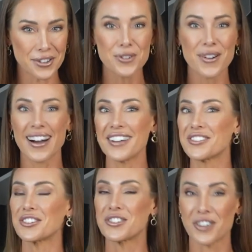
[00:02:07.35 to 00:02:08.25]
who are
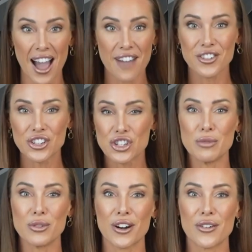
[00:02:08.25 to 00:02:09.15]
just your average
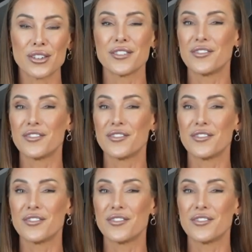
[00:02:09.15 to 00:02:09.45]
gym goers,